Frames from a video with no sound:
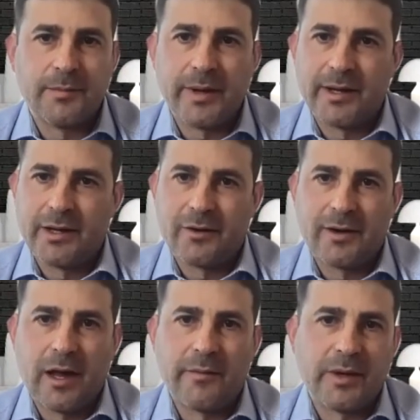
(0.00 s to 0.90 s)
depending
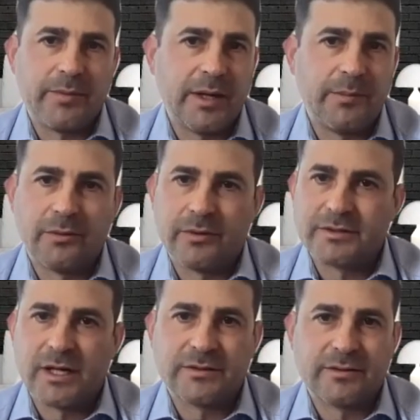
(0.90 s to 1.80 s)
on how many people, the
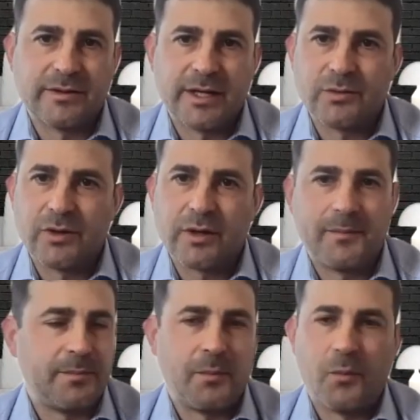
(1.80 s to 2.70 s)
size of the network,
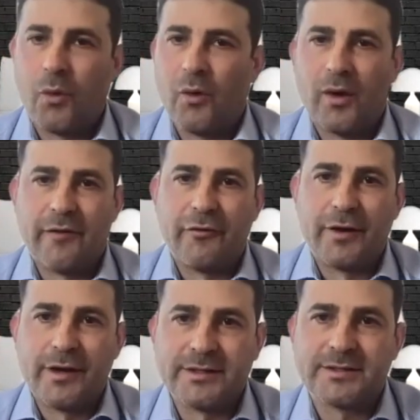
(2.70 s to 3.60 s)
or whatever
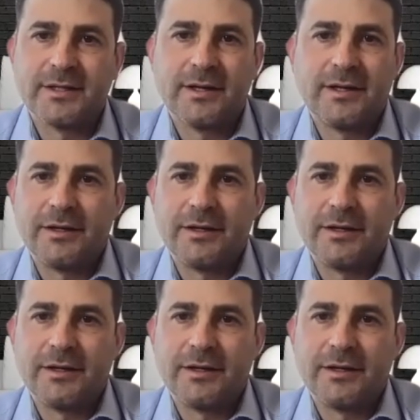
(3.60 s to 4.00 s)
it is.